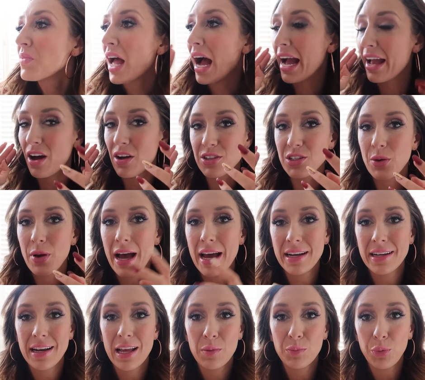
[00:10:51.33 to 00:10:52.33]
I also had
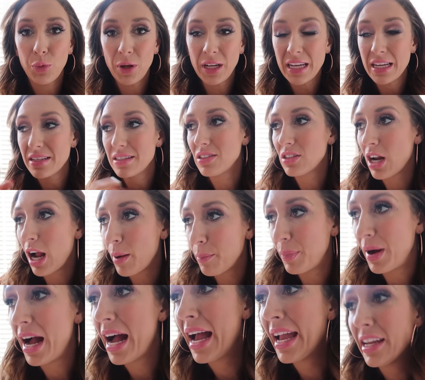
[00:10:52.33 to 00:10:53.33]
an employee stop
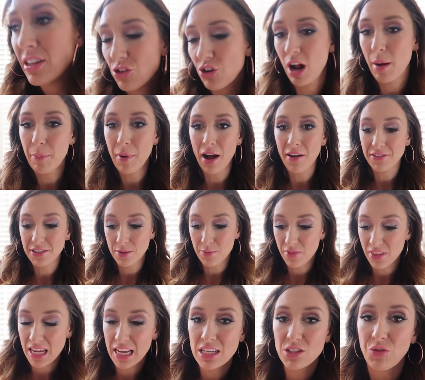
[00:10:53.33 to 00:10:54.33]
by and drop off some
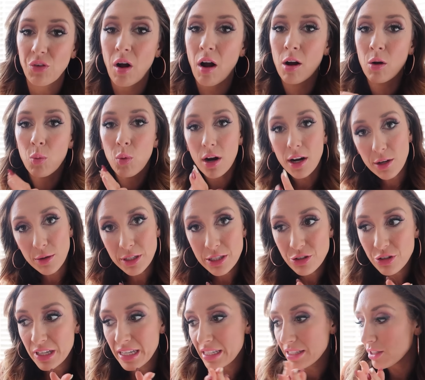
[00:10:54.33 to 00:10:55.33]
things for our work
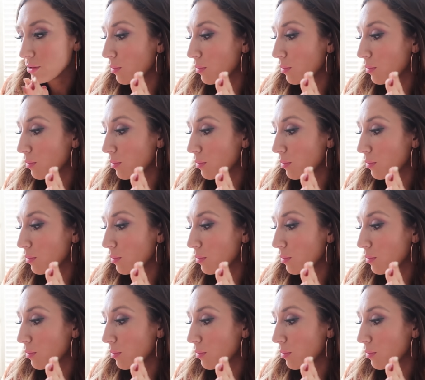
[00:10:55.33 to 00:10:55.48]
retreat